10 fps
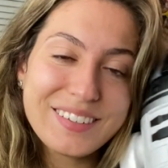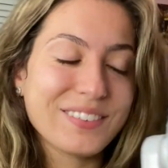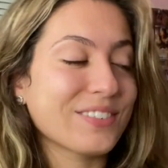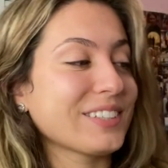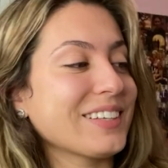
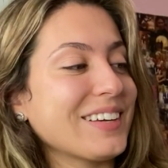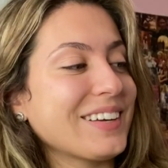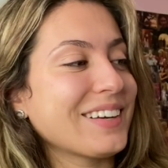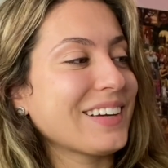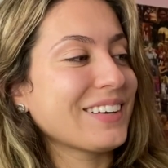
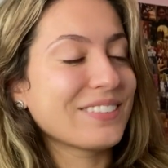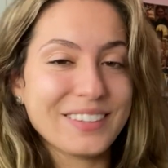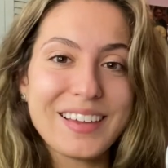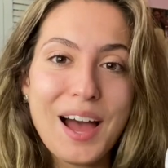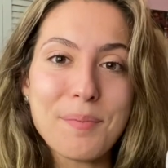really,
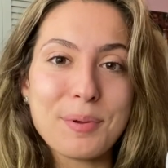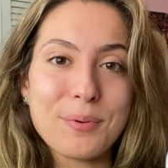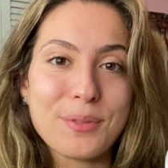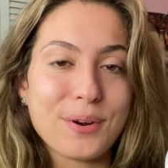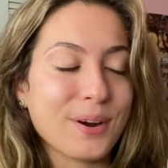really happy
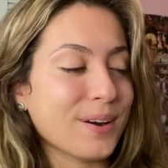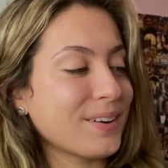with her.